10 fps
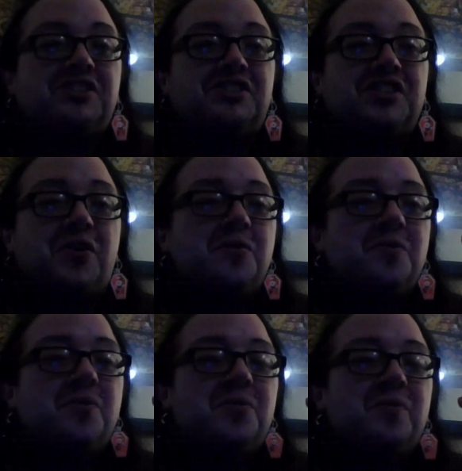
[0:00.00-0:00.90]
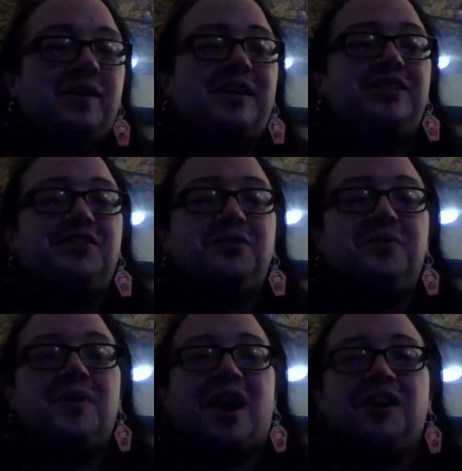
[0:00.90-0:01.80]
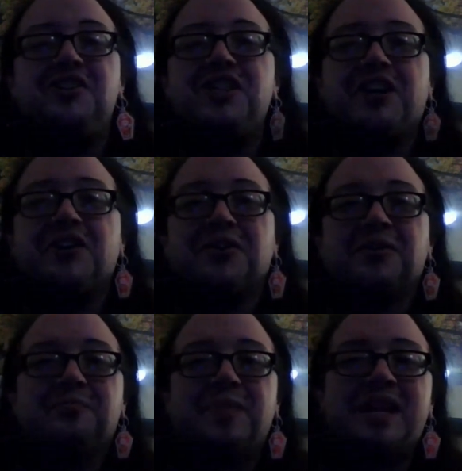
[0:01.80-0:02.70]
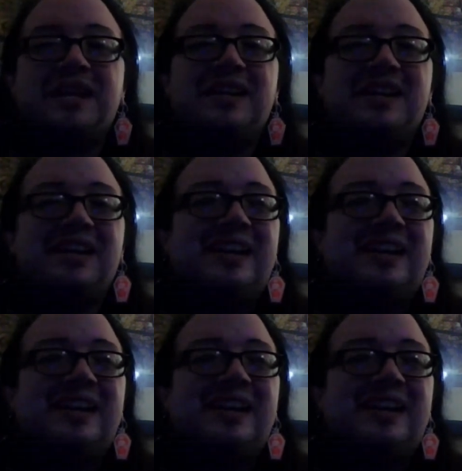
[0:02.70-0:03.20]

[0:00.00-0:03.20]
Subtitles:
so willing to ungender me